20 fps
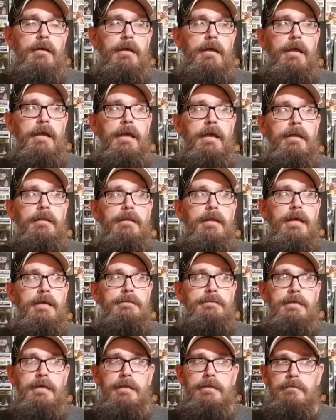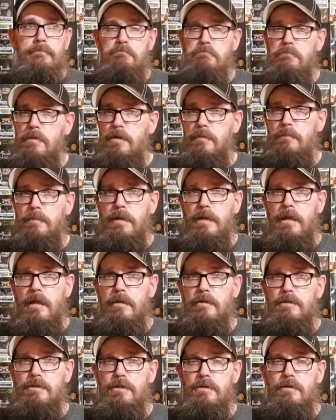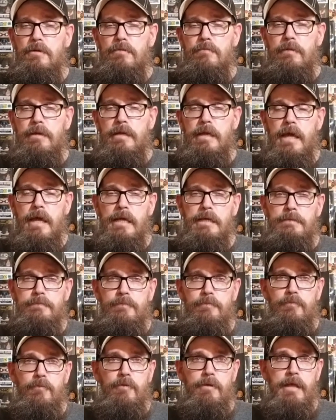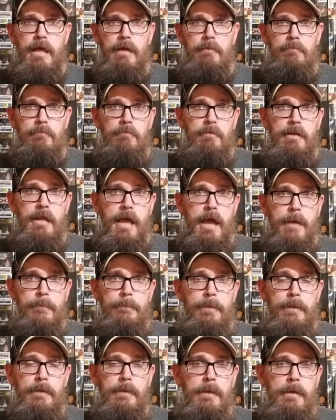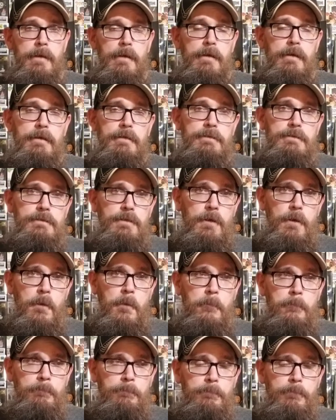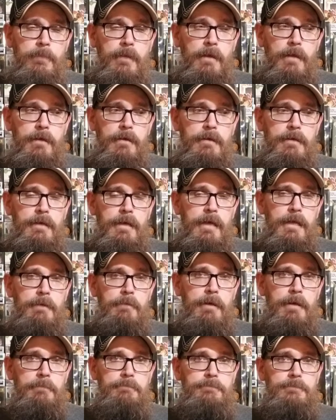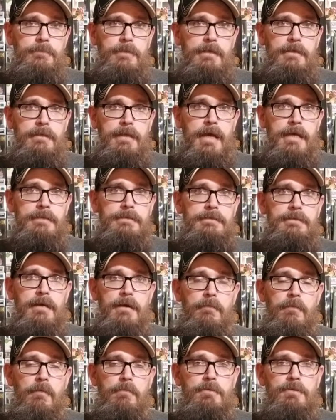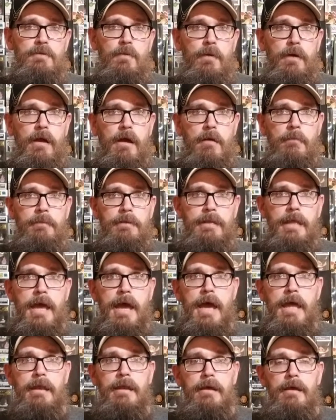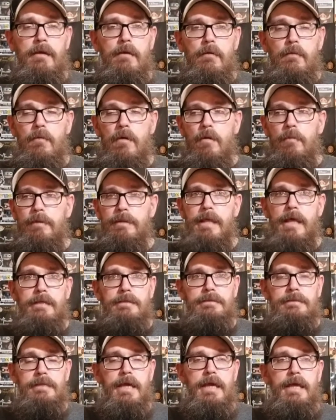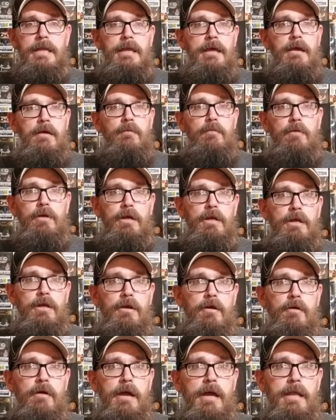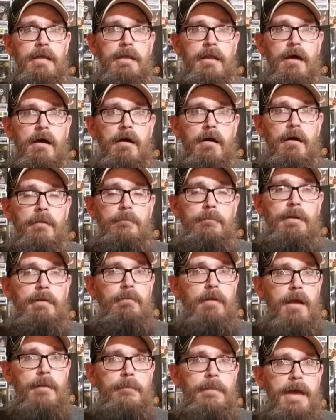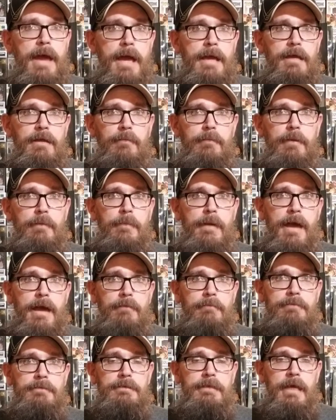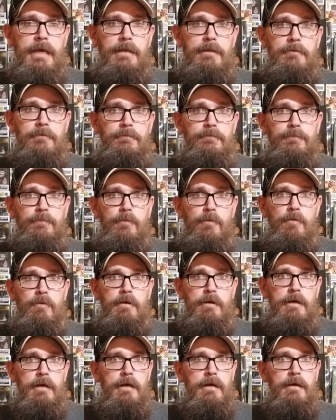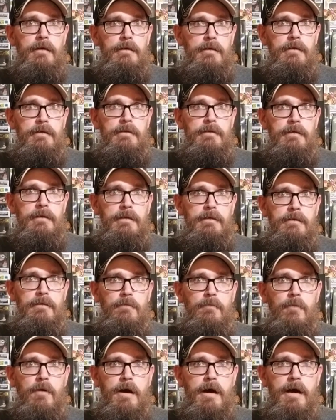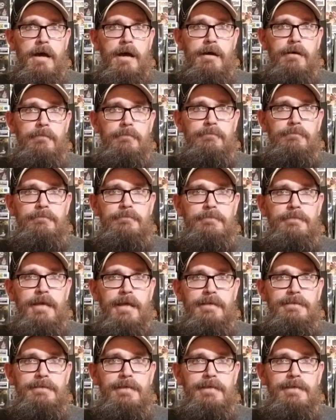and they said it'd be another 2 to 3 days before that would happen. So, anyway, that's what was going on with that. Well, with that said, we're going to go ahead and be right back, and I'll be back with Taylor for Into the Wild. Thanks,